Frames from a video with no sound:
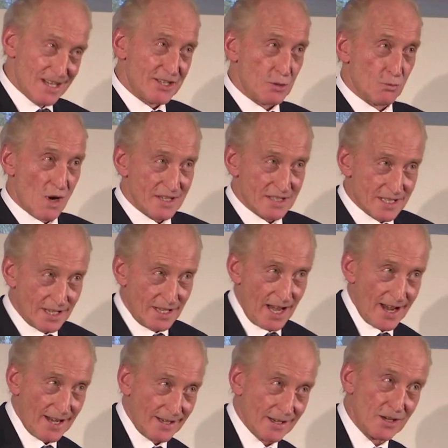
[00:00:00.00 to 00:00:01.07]
to once
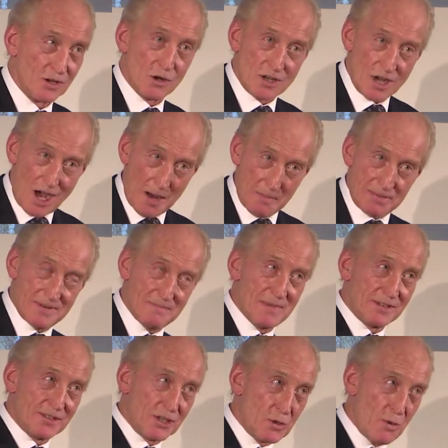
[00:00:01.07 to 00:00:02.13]
again look up
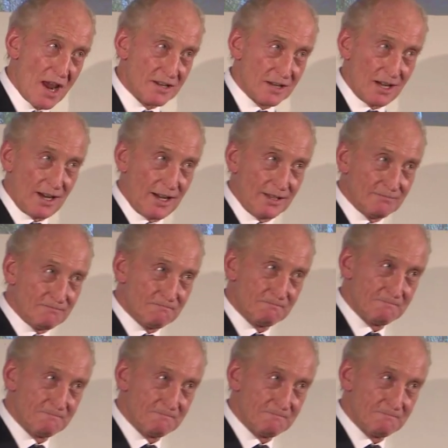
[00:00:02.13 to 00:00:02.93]
to Gwendoline.